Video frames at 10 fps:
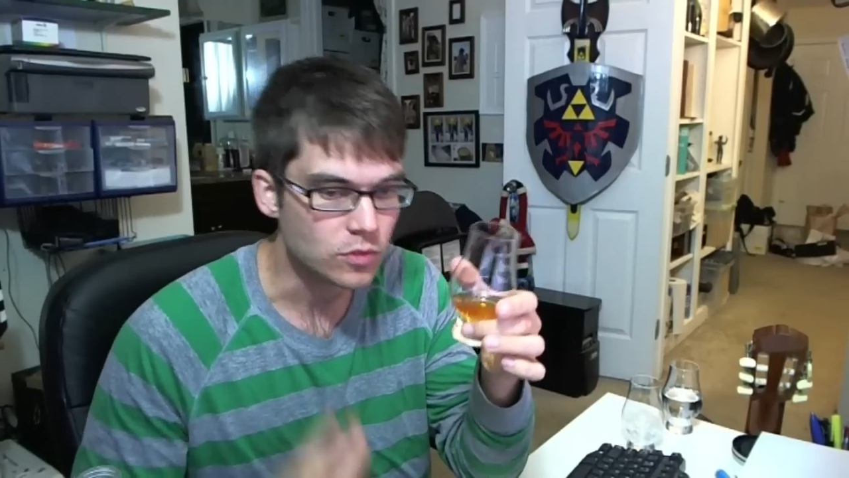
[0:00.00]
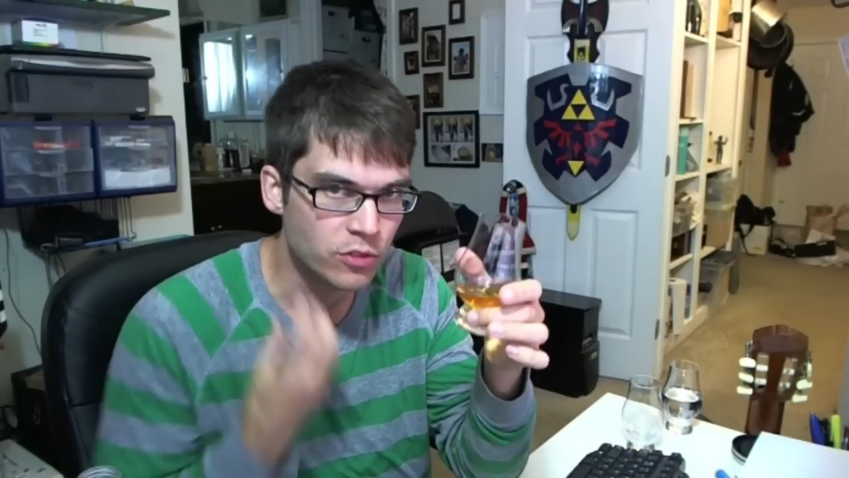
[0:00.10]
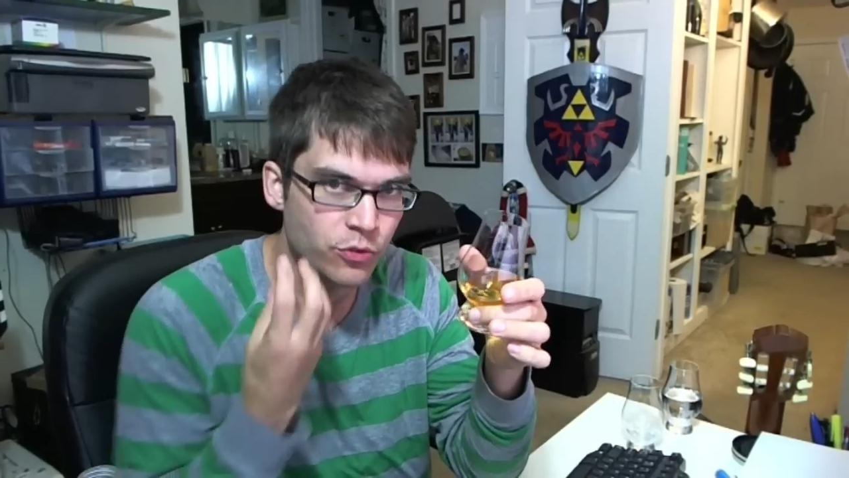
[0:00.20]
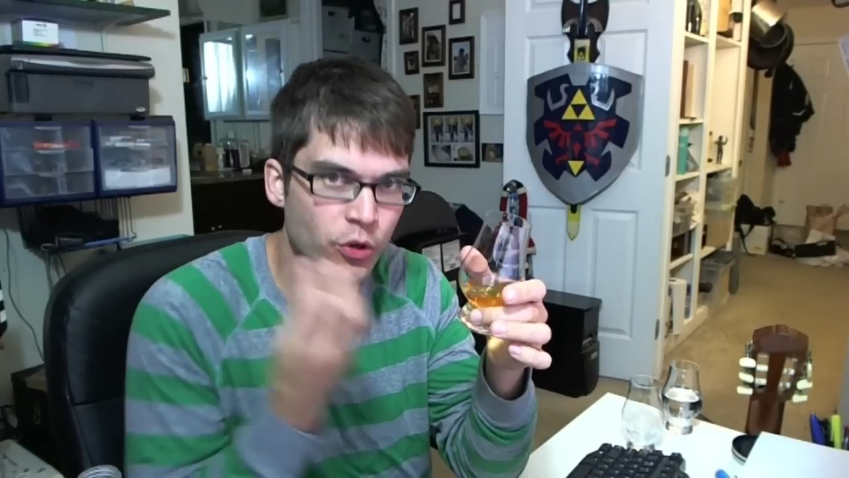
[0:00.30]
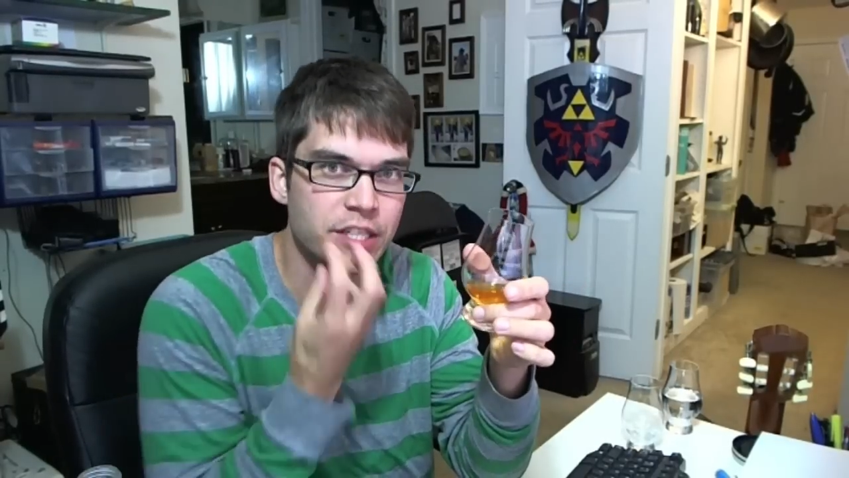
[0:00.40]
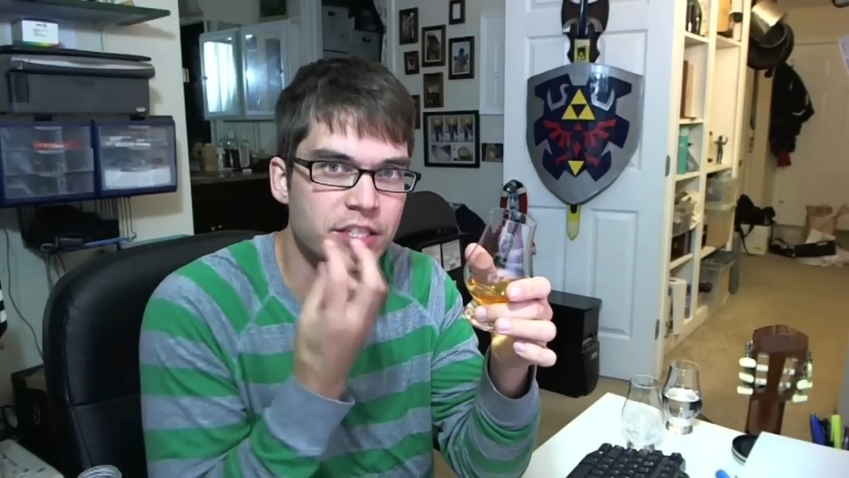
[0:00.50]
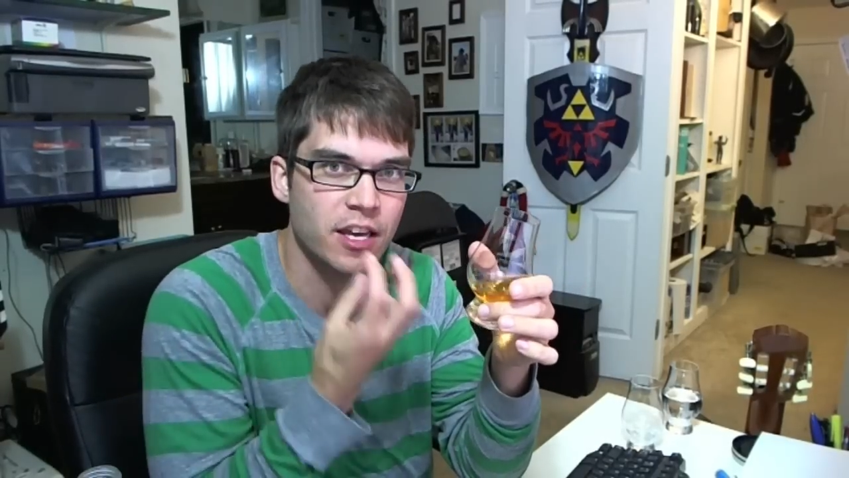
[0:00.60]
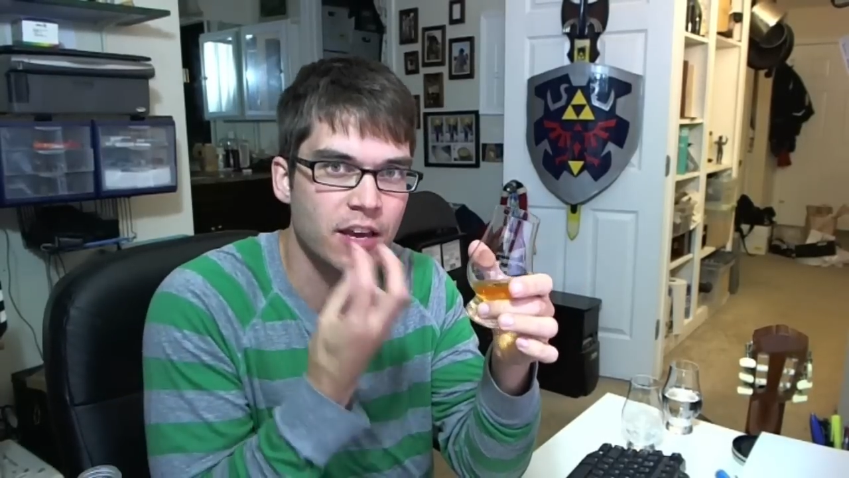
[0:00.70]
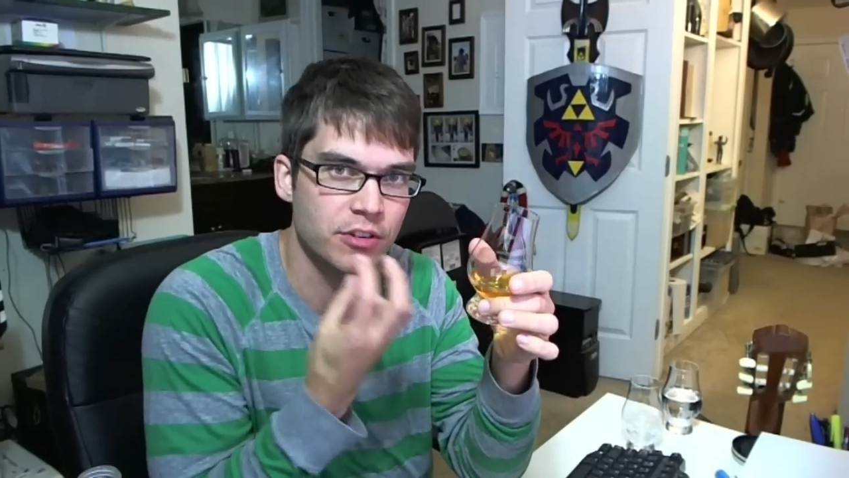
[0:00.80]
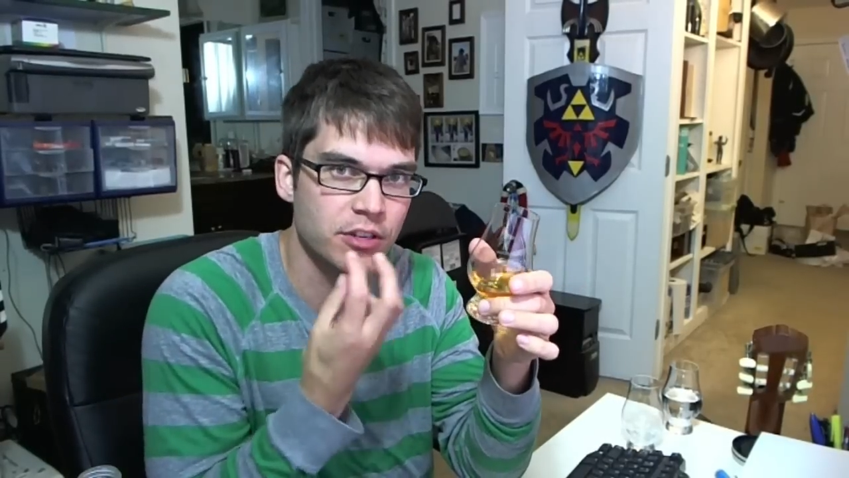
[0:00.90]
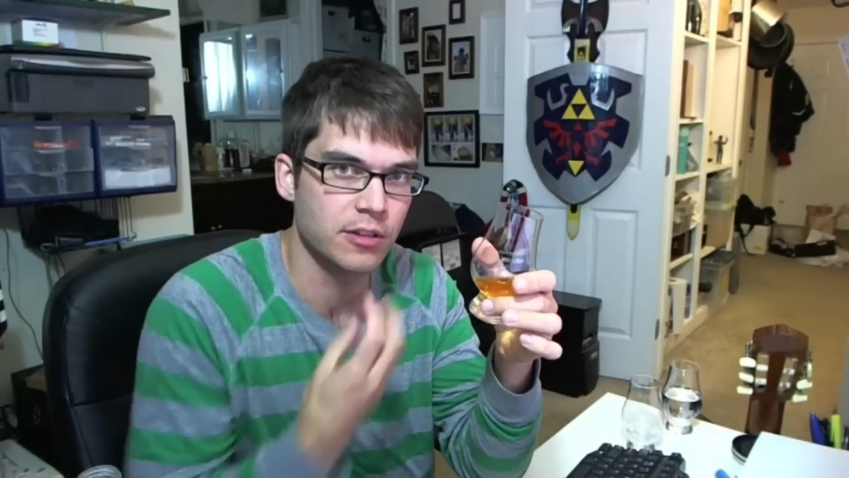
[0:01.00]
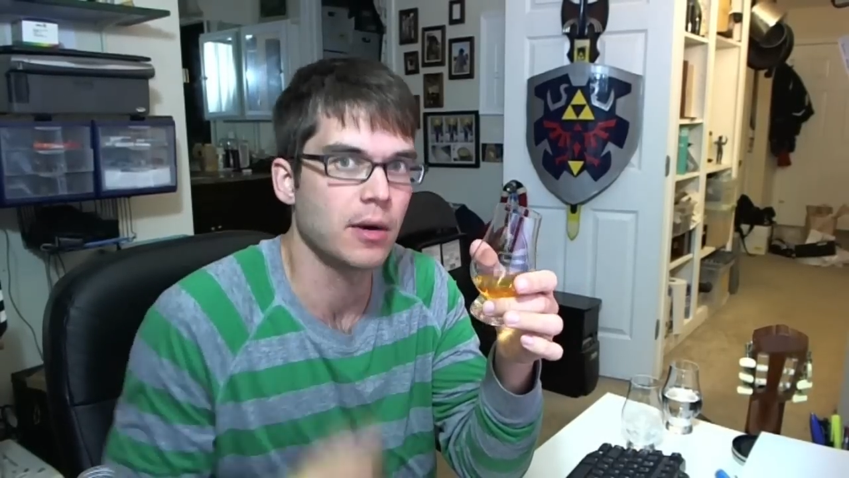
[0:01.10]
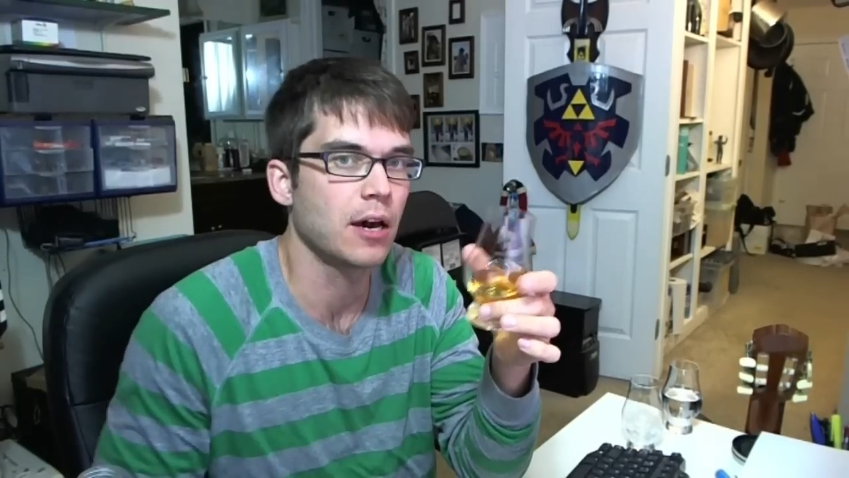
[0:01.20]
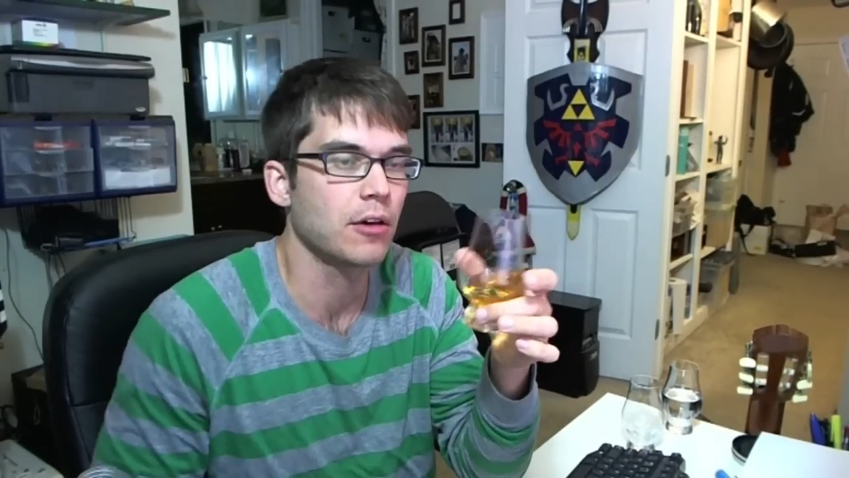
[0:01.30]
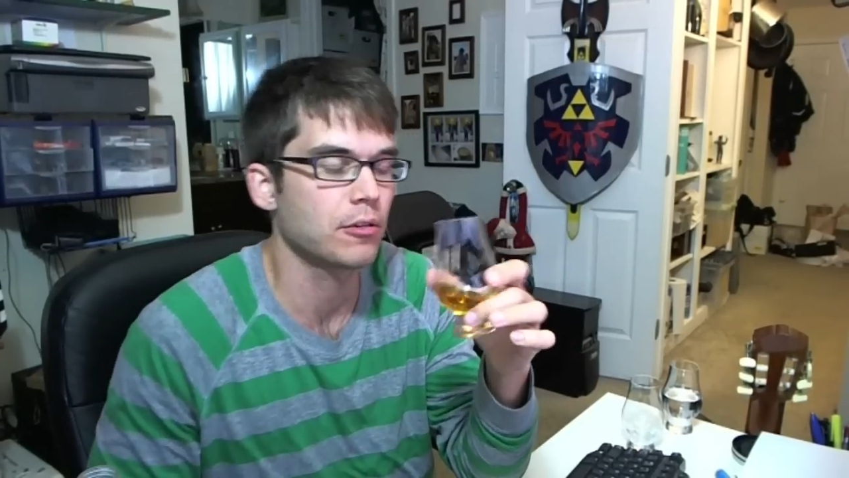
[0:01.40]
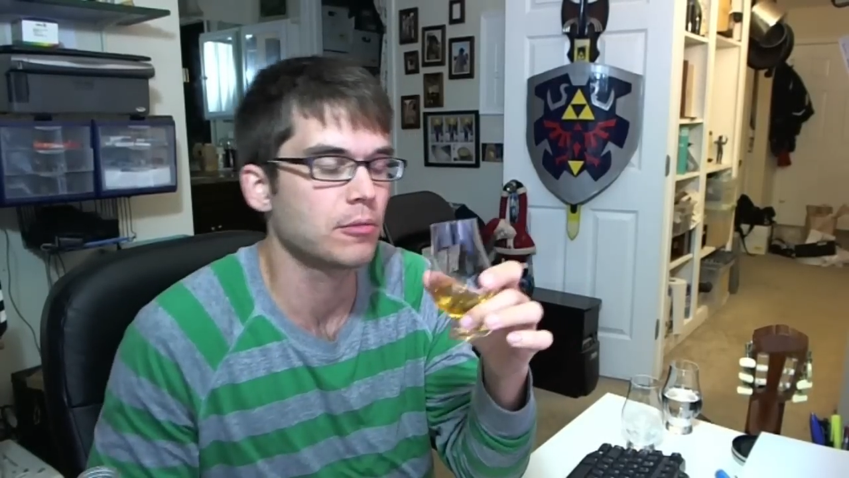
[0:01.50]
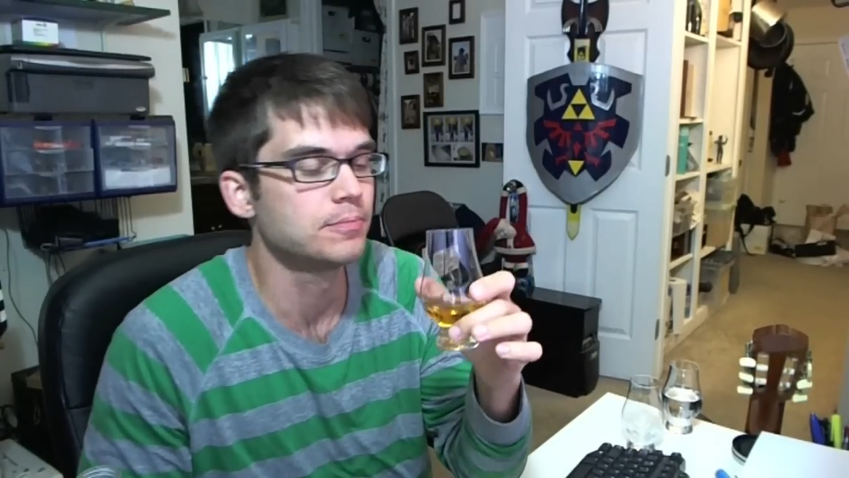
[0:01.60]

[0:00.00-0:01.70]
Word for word: Frog is heavy in the mouth.